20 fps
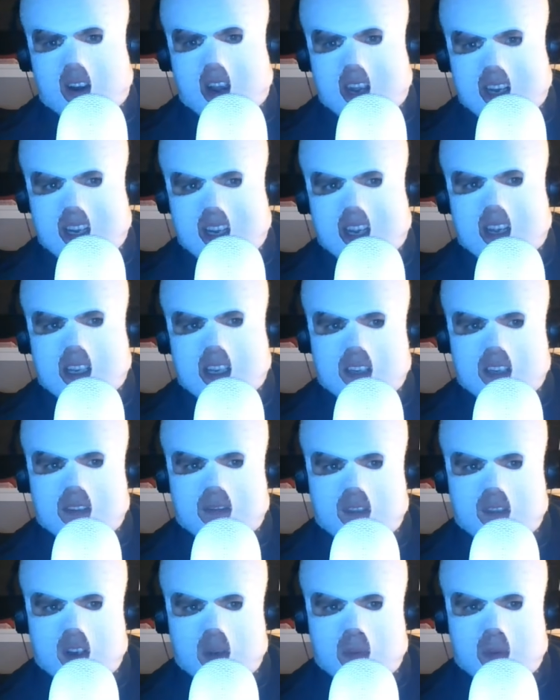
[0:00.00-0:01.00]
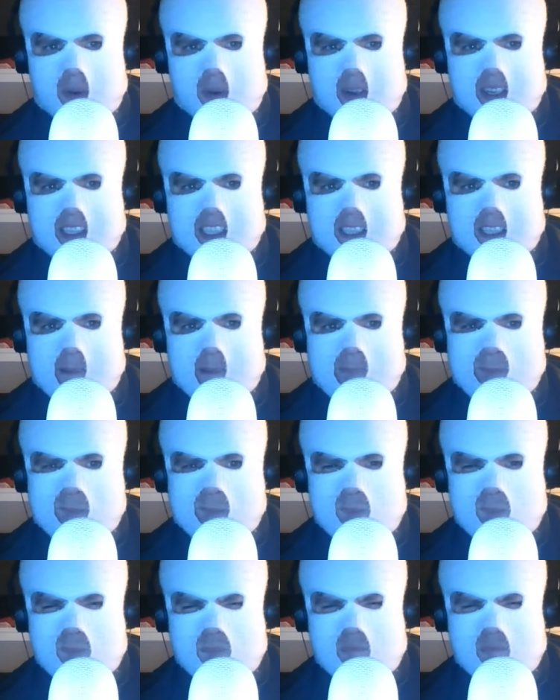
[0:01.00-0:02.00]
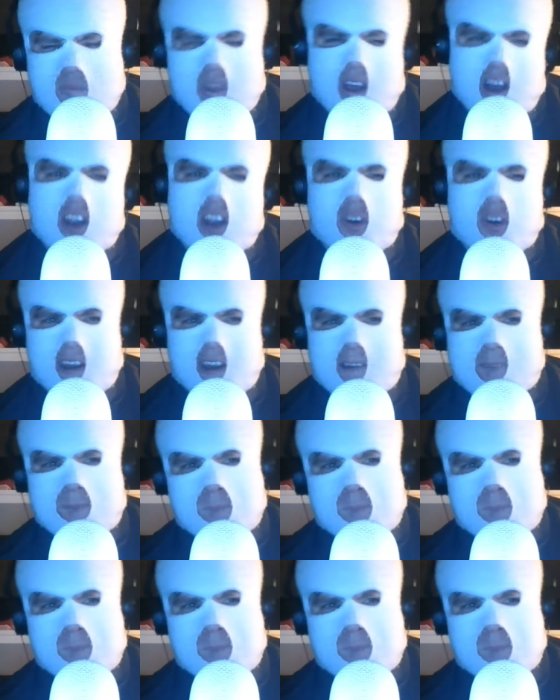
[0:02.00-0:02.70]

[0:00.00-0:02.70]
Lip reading: ideas and viewpoints. Agree.